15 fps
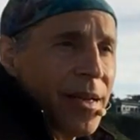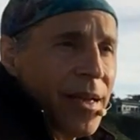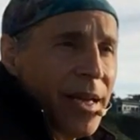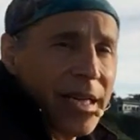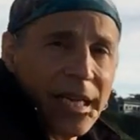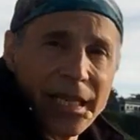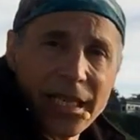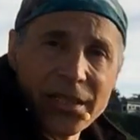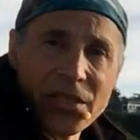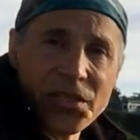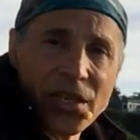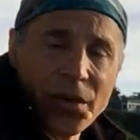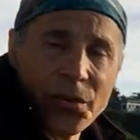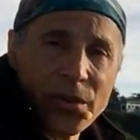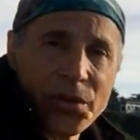And I'd like to
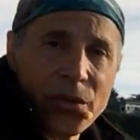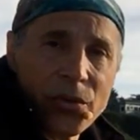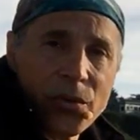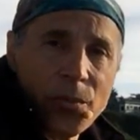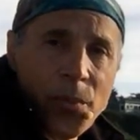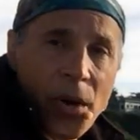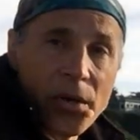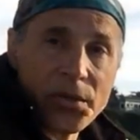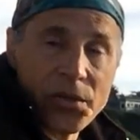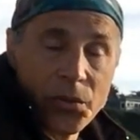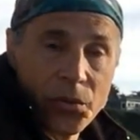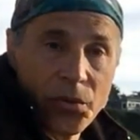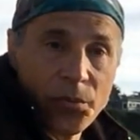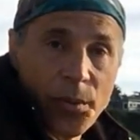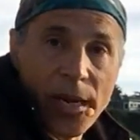share with you part
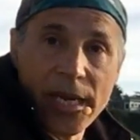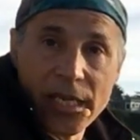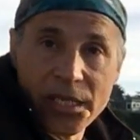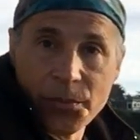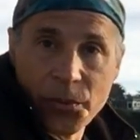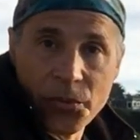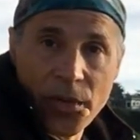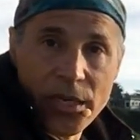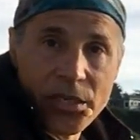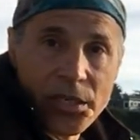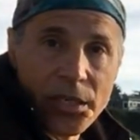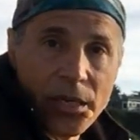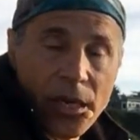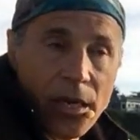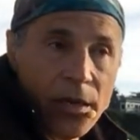2 of my
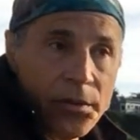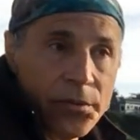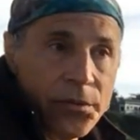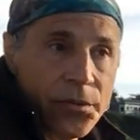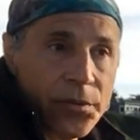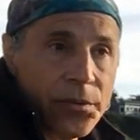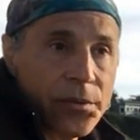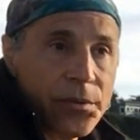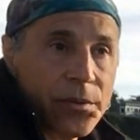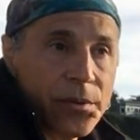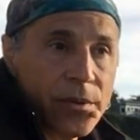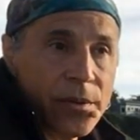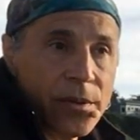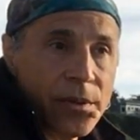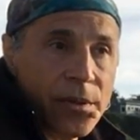exploration of
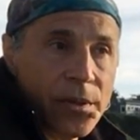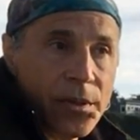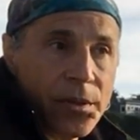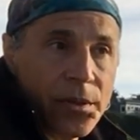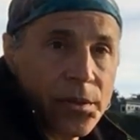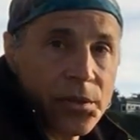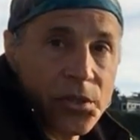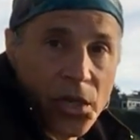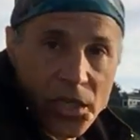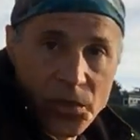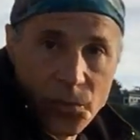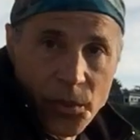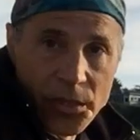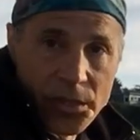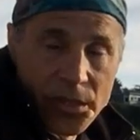
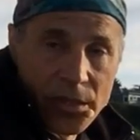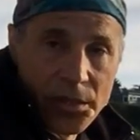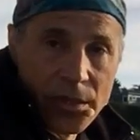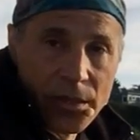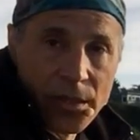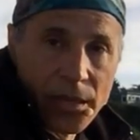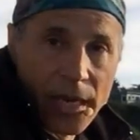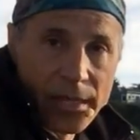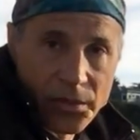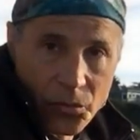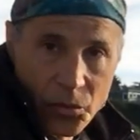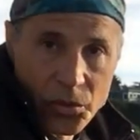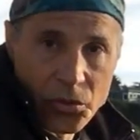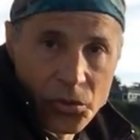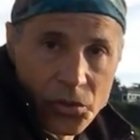judgment as
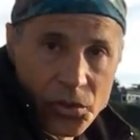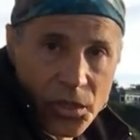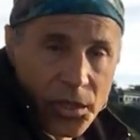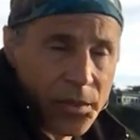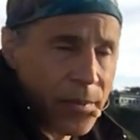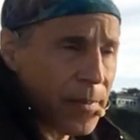original sin.